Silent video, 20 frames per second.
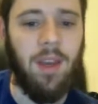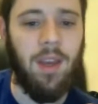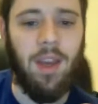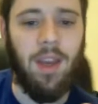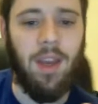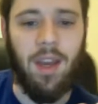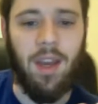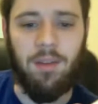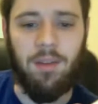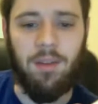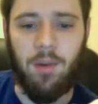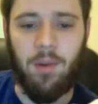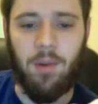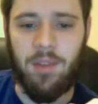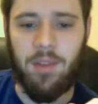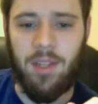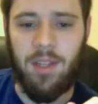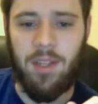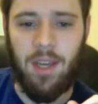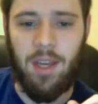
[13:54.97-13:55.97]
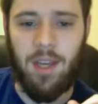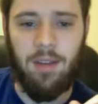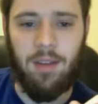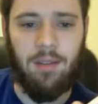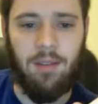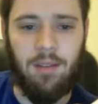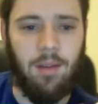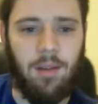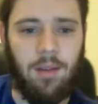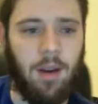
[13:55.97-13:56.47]
And of course,
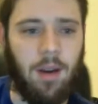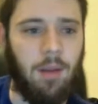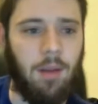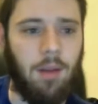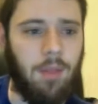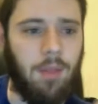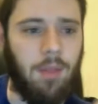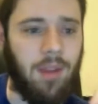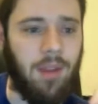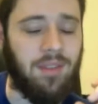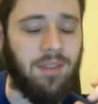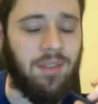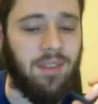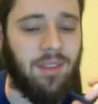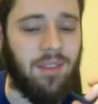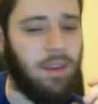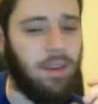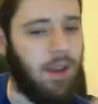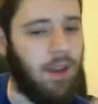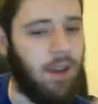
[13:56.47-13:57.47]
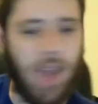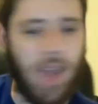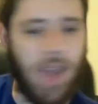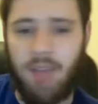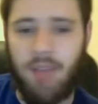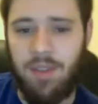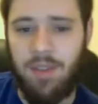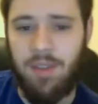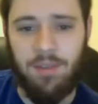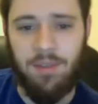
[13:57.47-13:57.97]
again, it's a
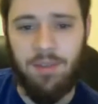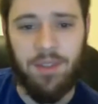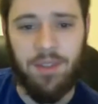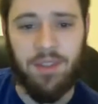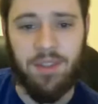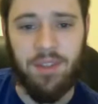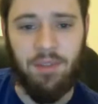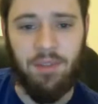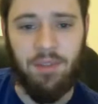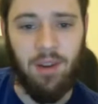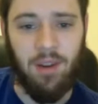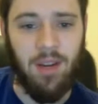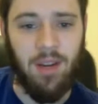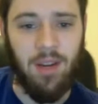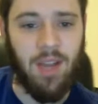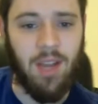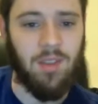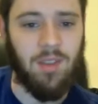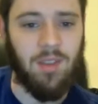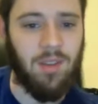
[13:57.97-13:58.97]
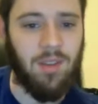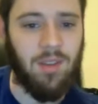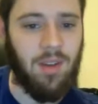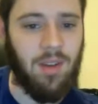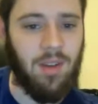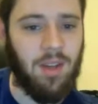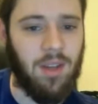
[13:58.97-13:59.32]
heavy emphasis on variation.